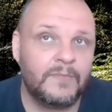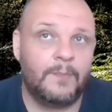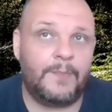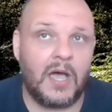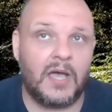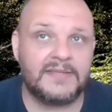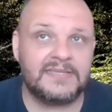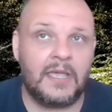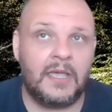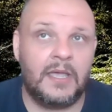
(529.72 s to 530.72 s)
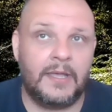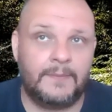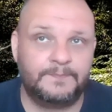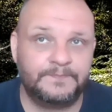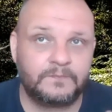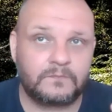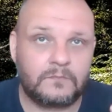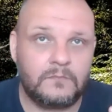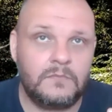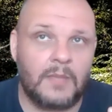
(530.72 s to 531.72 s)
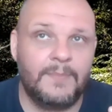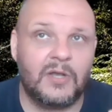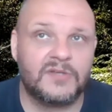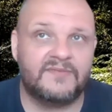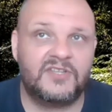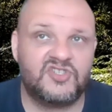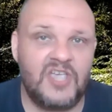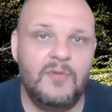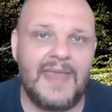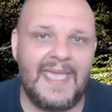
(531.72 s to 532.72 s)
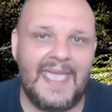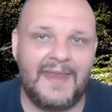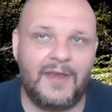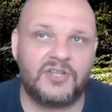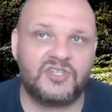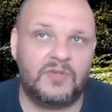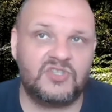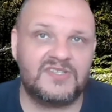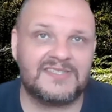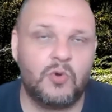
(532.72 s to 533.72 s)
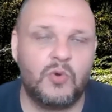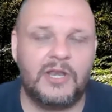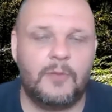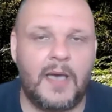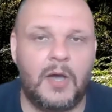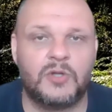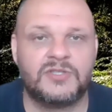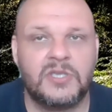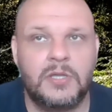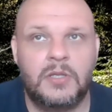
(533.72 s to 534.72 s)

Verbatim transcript: But um, because of the Gemini energy, which is talking about,